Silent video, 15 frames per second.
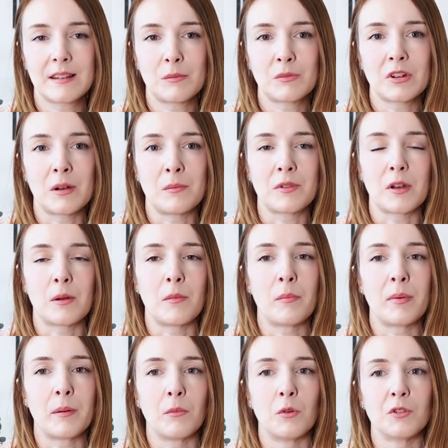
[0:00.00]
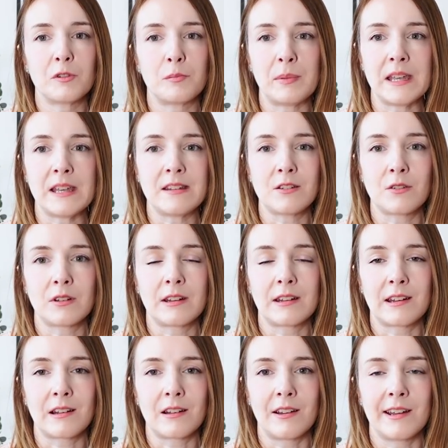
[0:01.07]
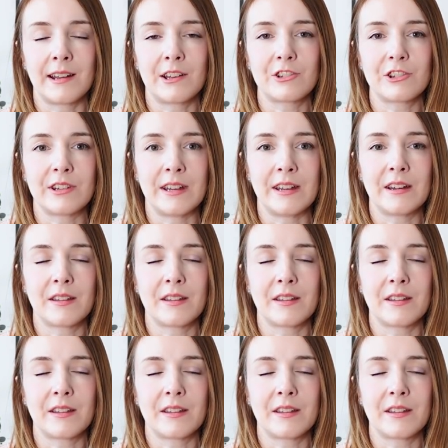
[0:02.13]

Sometimes I'm a bit more speedy on a deadline, actually.